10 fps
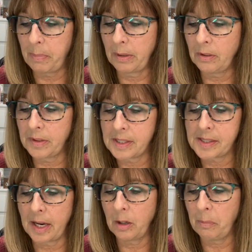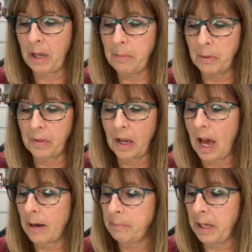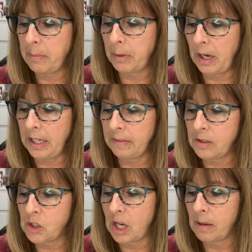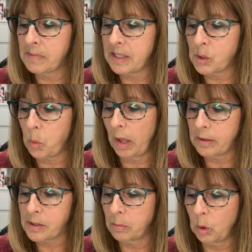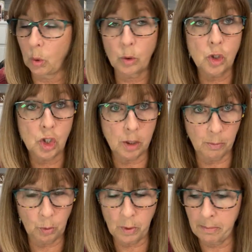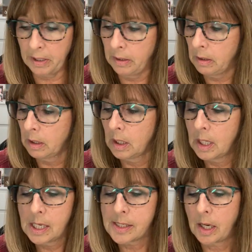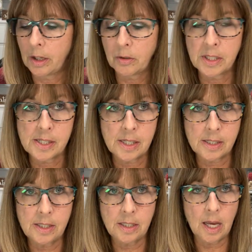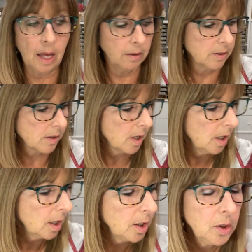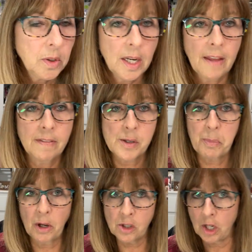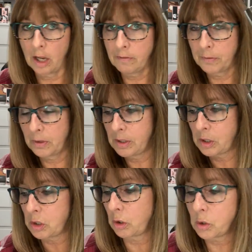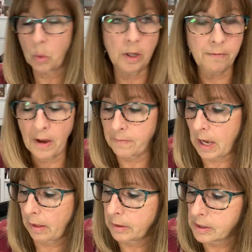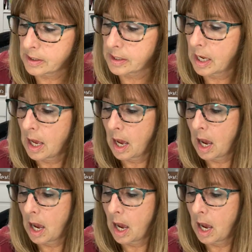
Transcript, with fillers: the bundle, the designer paper, the cotton paper, and the gems, as well as some gold shimmer ribbon, is $116. You can add this punch on for an additional $25.